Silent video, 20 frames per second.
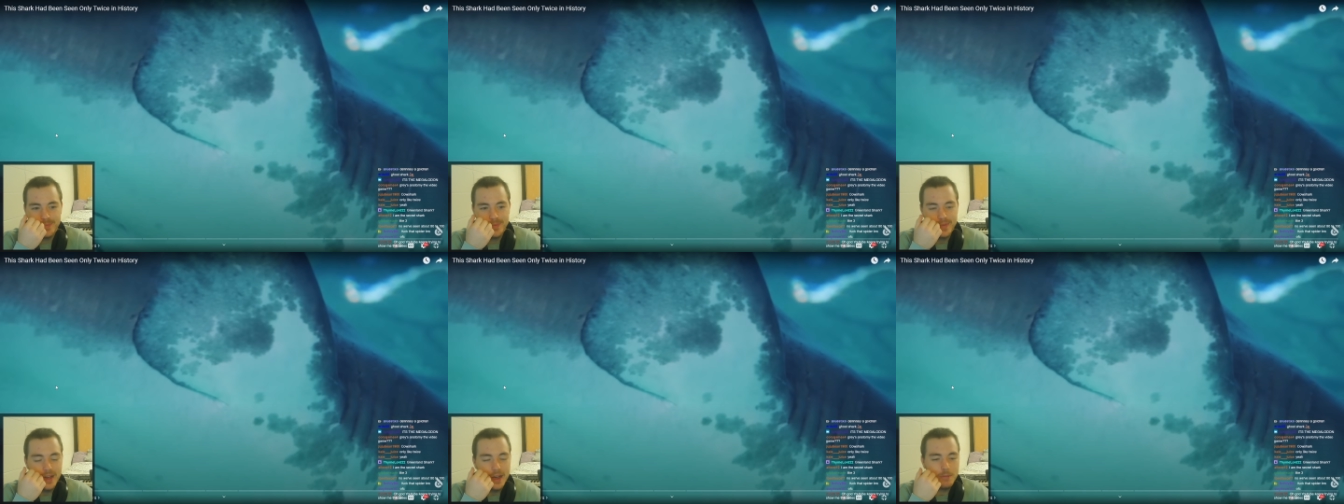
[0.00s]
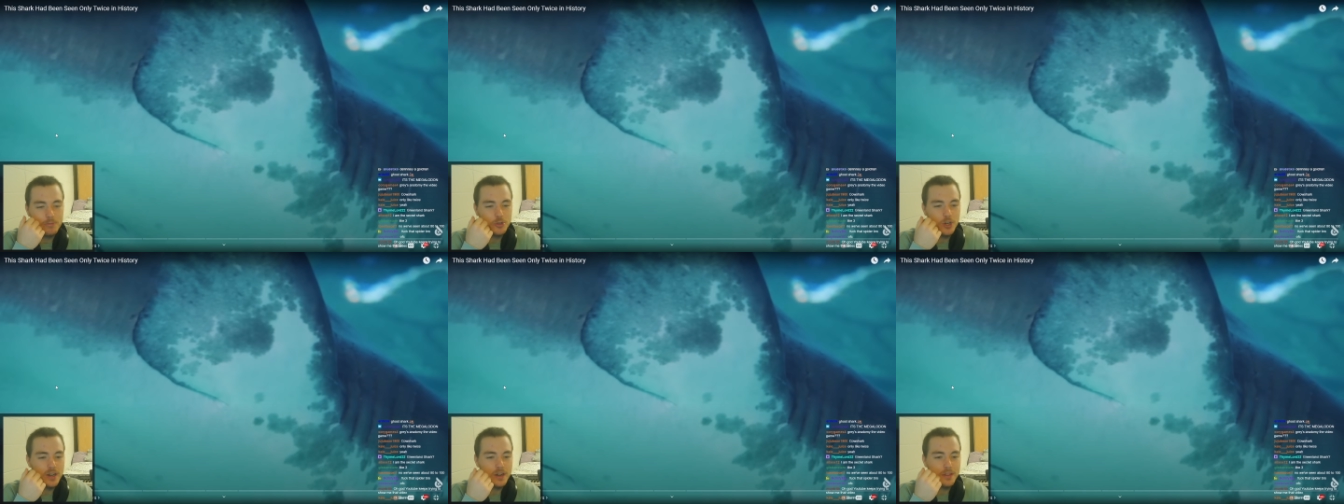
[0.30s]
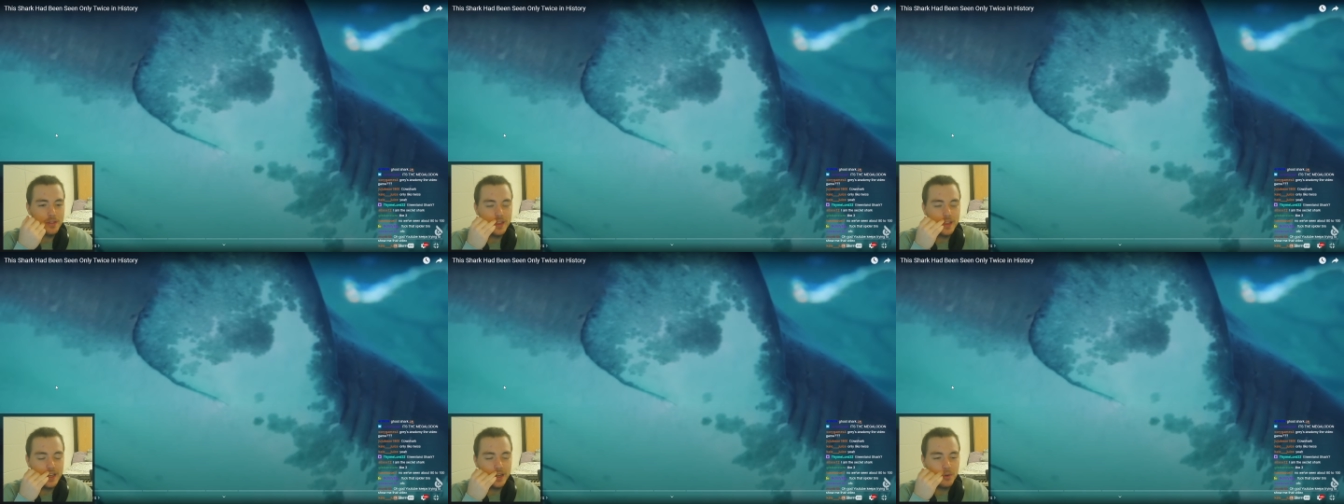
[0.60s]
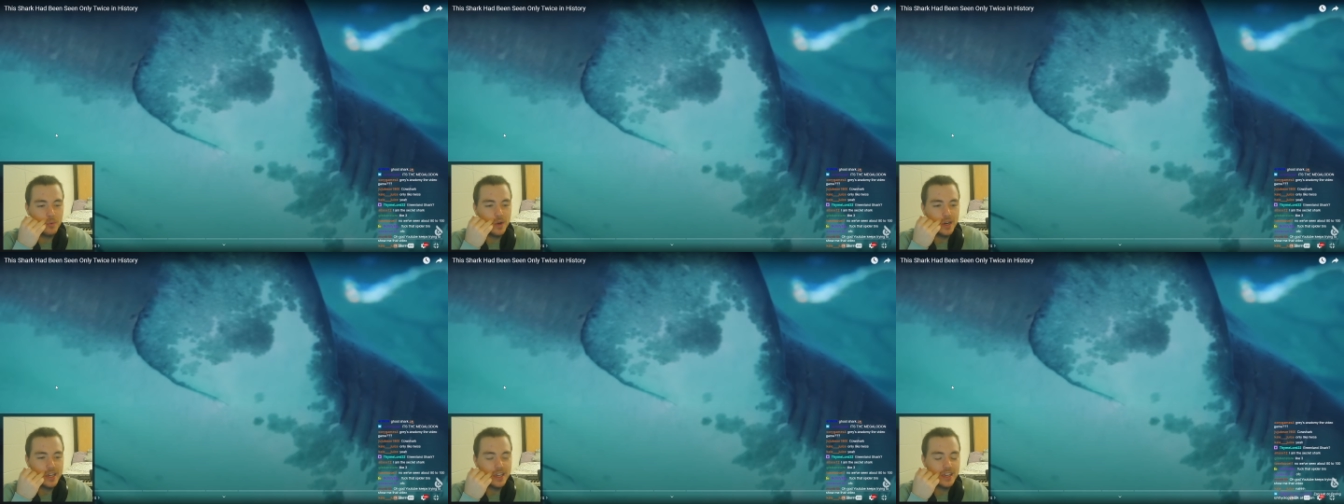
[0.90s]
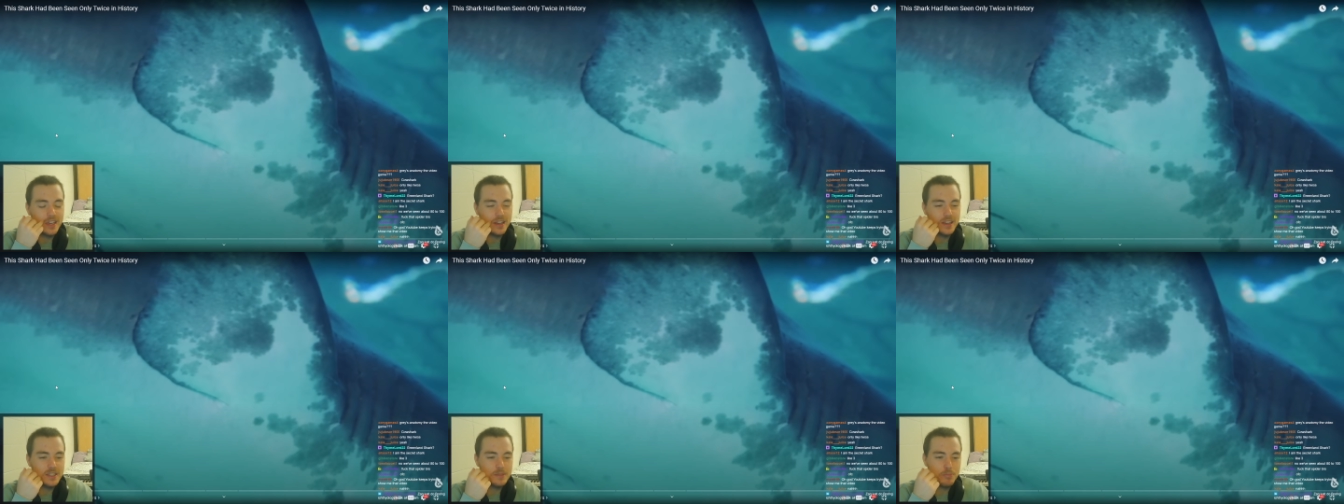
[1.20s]
I'm trying to think.
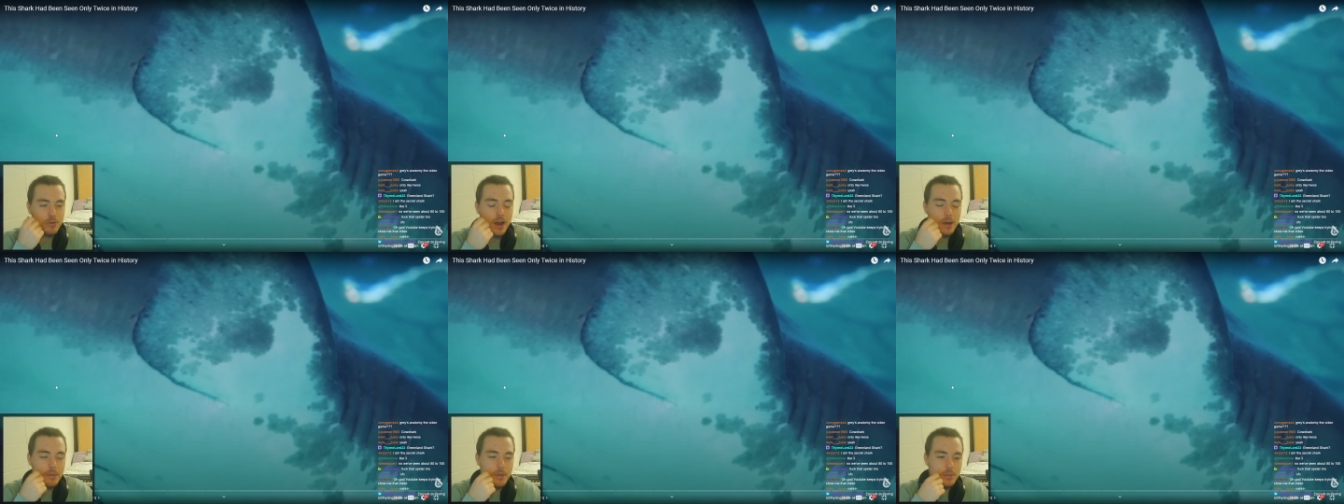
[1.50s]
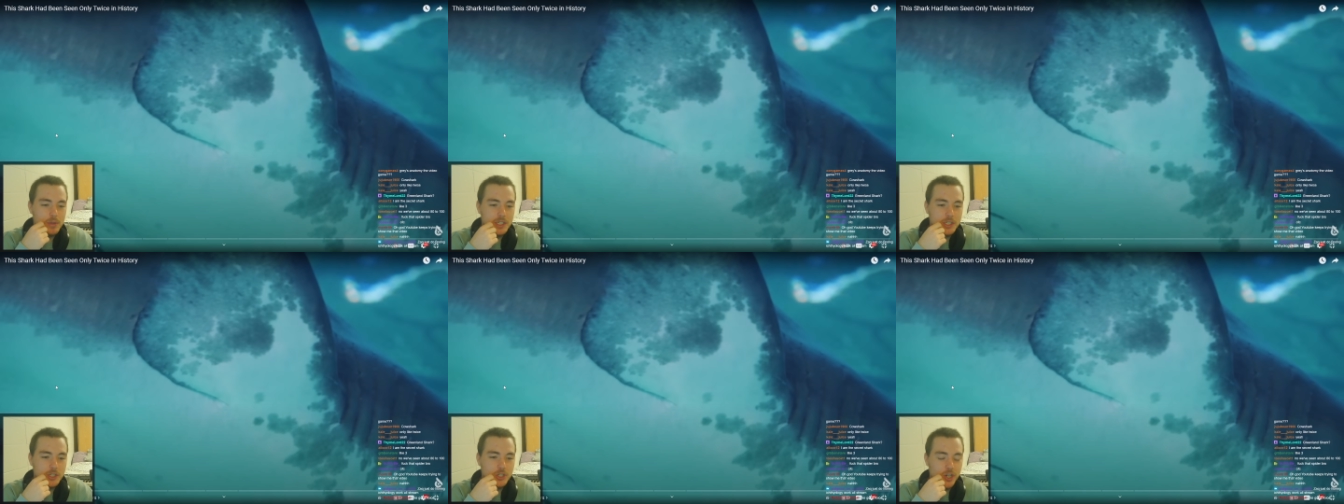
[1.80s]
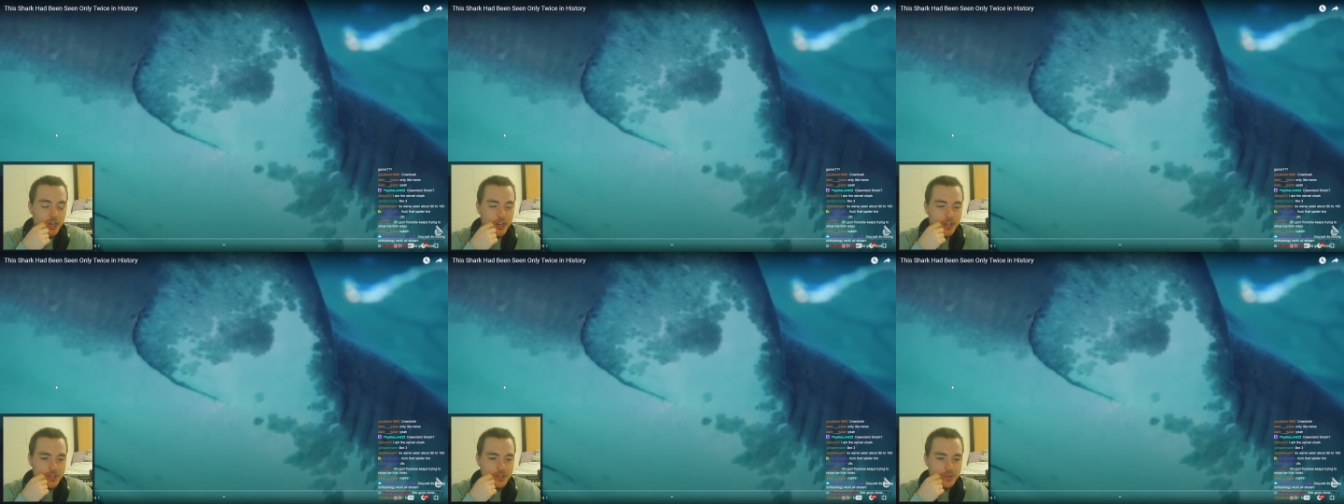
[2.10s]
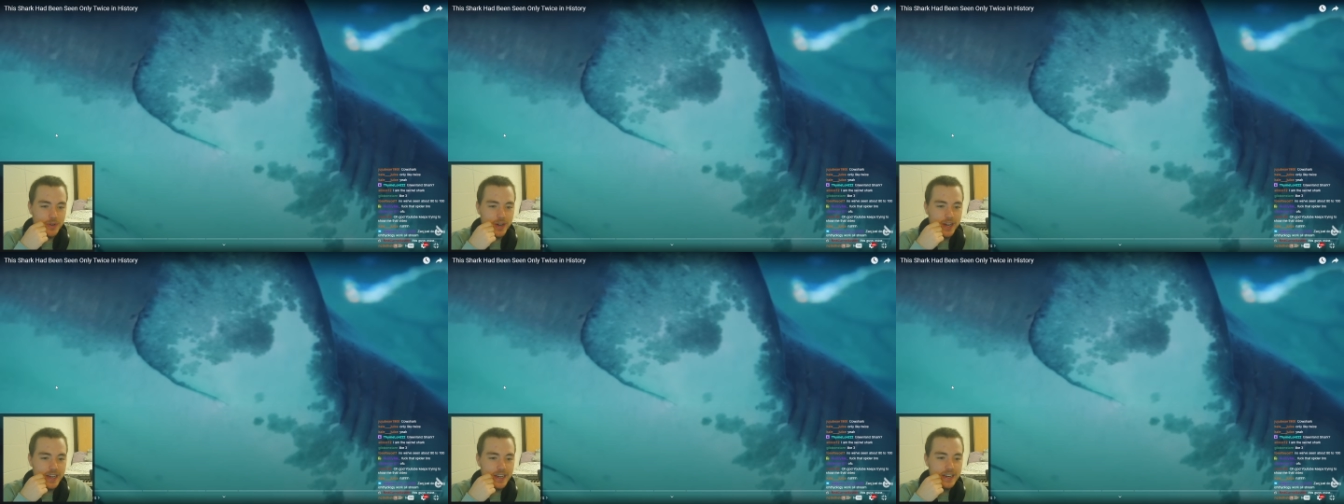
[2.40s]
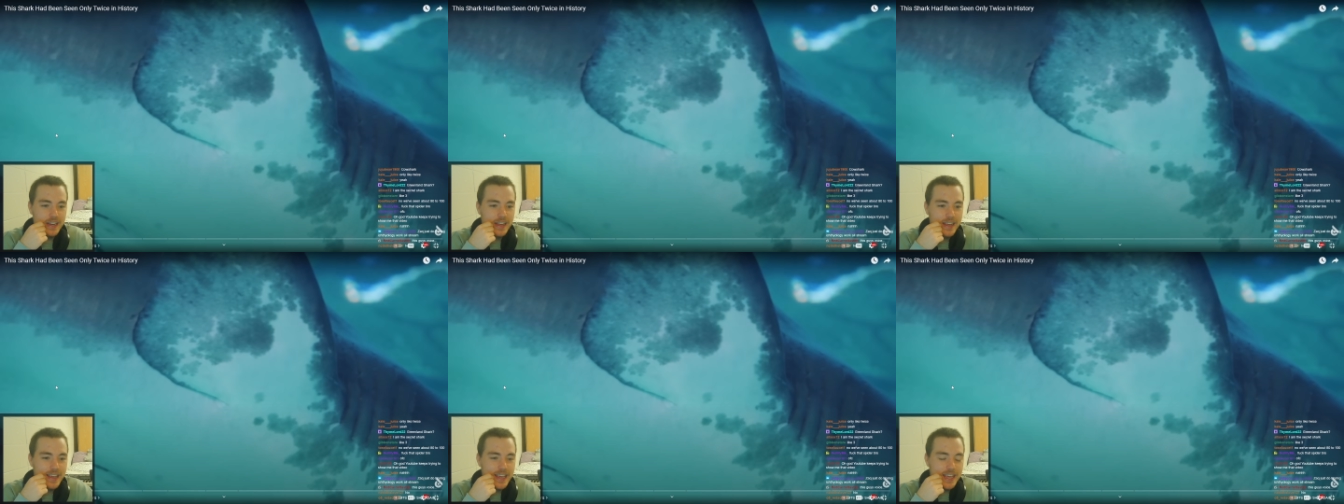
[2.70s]
It's probably sharks, right?